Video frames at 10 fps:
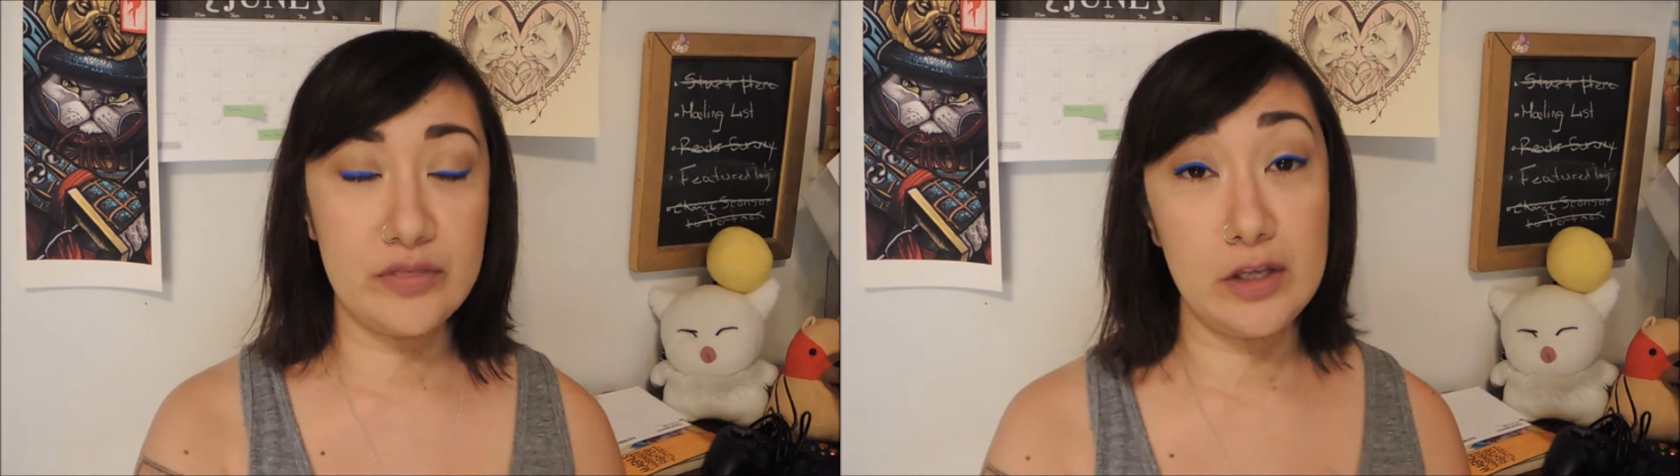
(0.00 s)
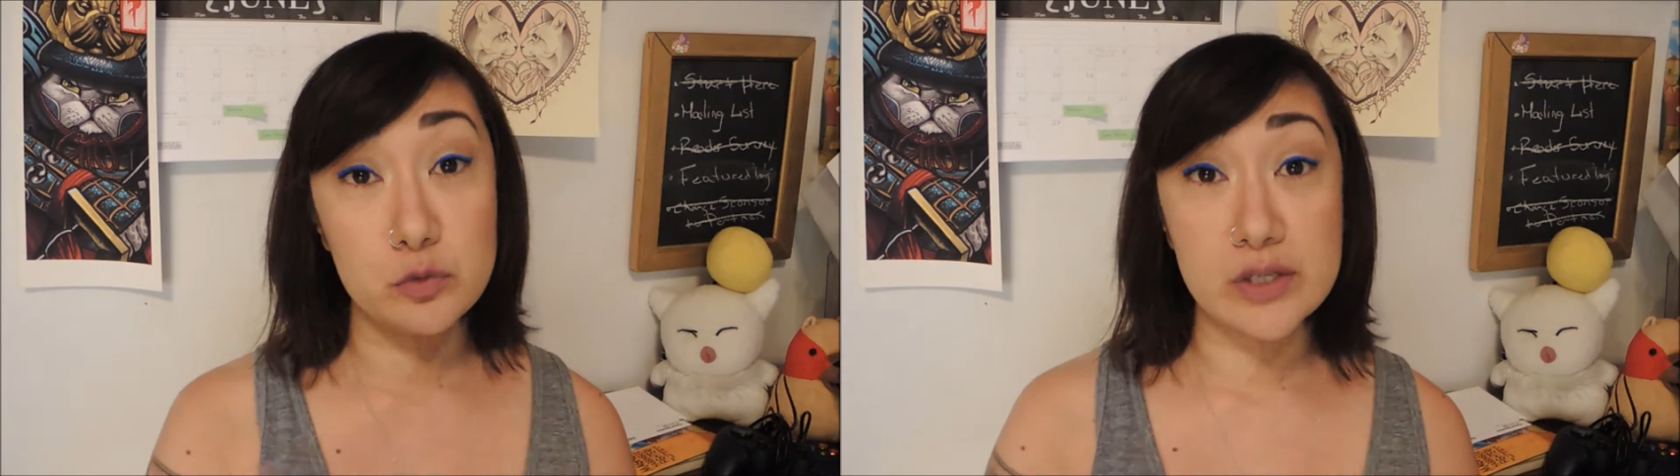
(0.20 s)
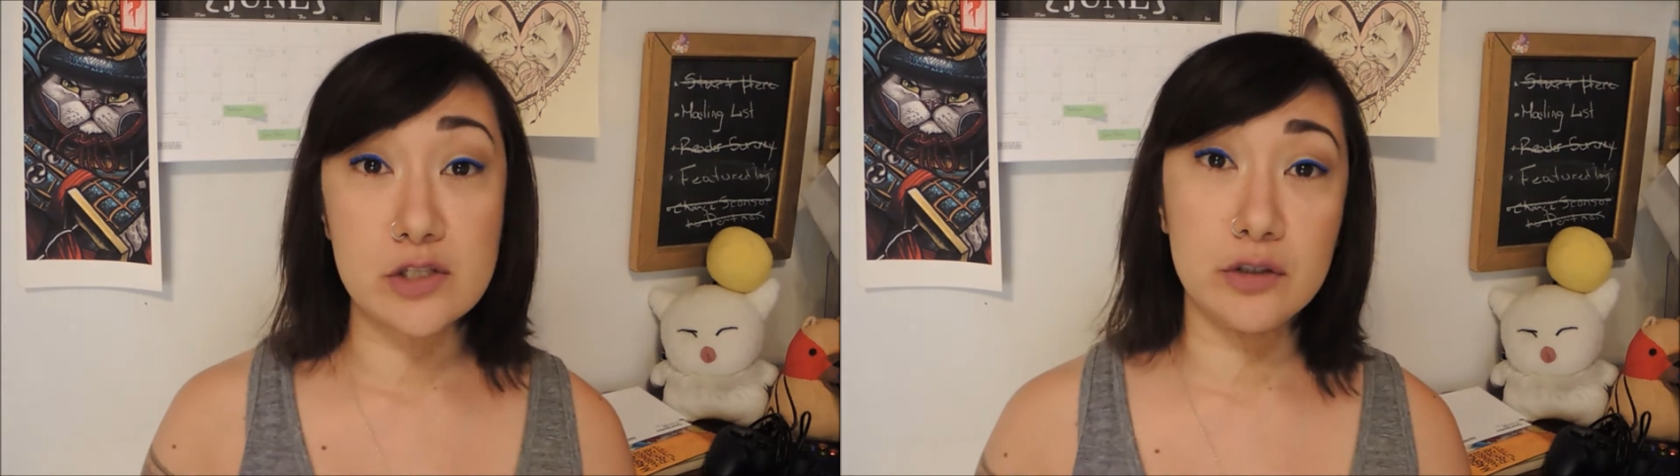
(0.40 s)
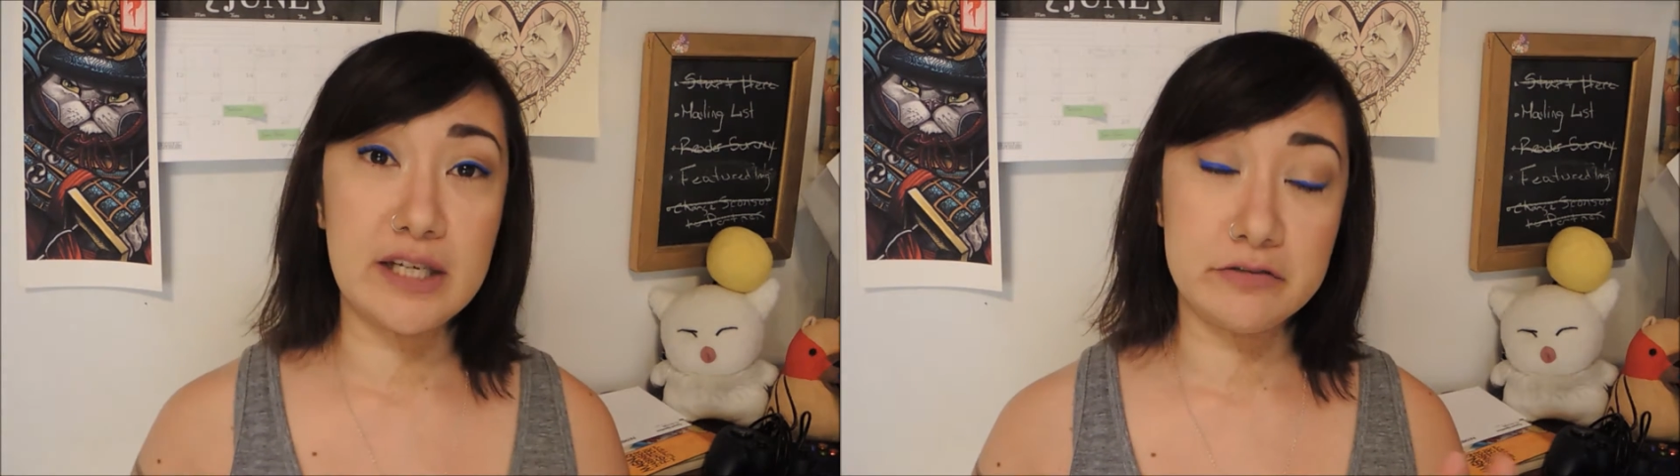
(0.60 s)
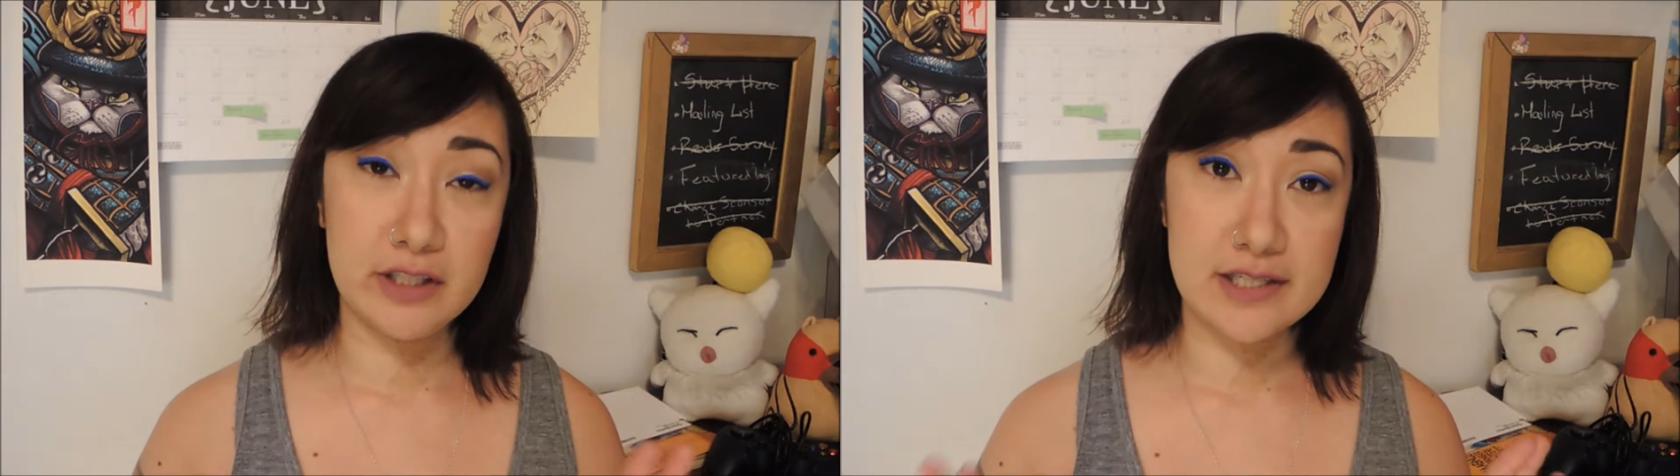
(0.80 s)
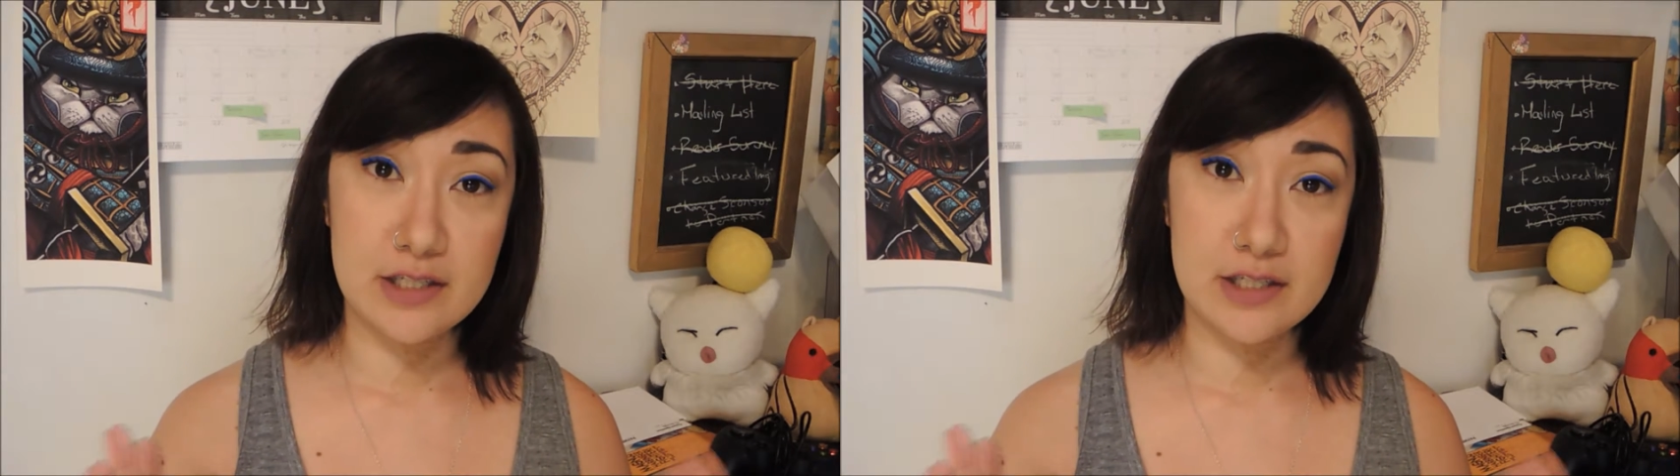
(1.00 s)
what the original Netflix